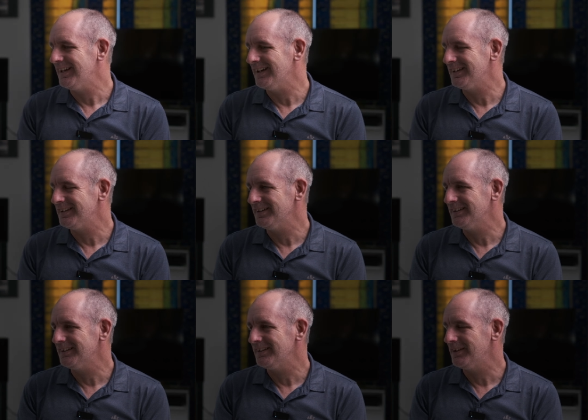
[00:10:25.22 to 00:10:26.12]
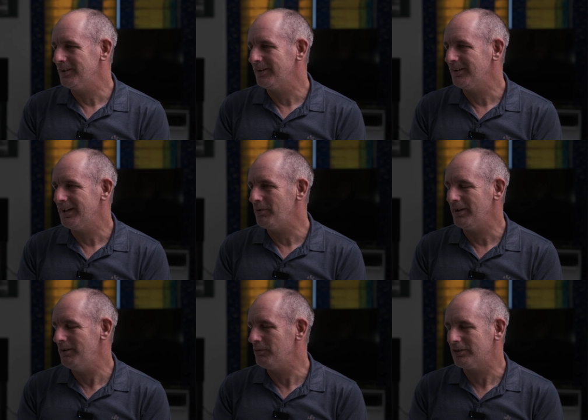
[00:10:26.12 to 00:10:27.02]
And uh, it,
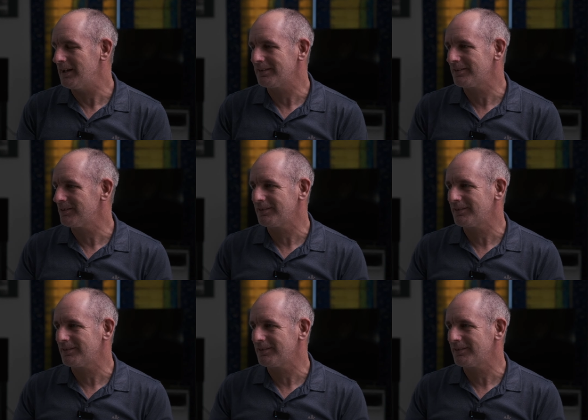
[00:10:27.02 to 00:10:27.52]
it, was that